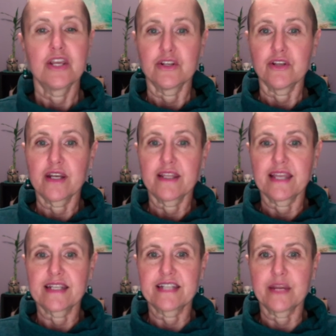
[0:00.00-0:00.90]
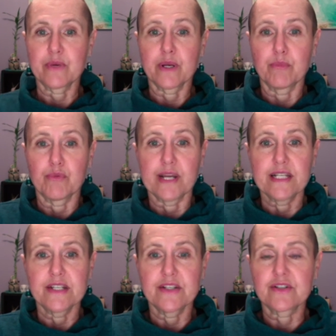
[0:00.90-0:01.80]
you're not in that state where you're
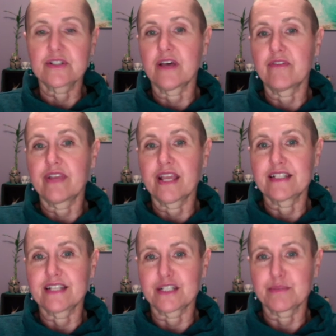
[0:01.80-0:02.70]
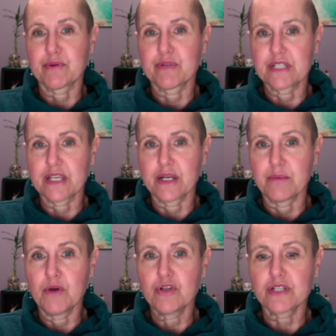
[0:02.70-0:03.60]
bracing yourself against experiencing an
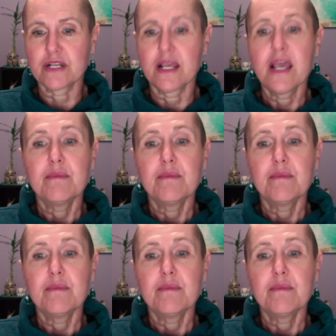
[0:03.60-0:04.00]
emotion,